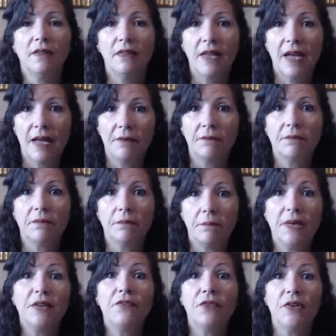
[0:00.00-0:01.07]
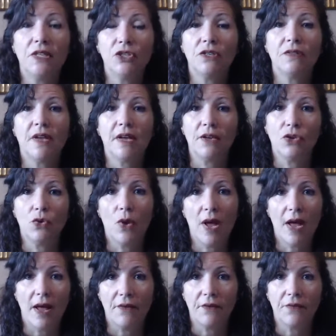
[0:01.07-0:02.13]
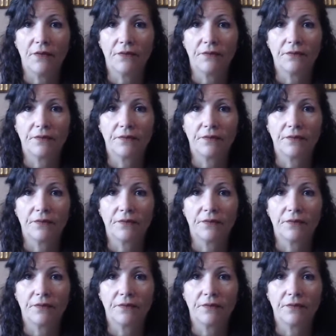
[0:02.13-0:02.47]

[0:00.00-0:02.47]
that big vision that you have.